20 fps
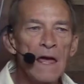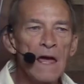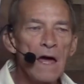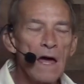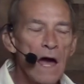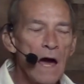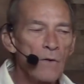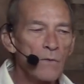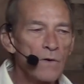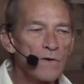
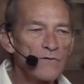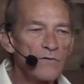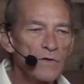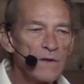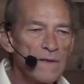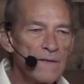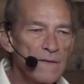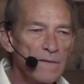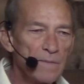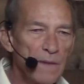However,
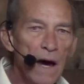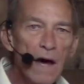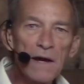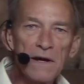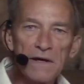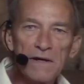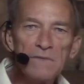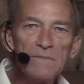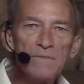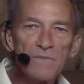in the
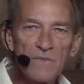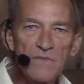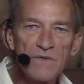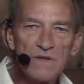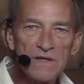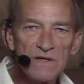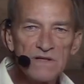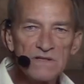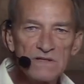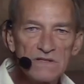body,
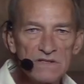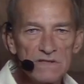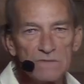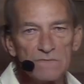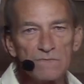these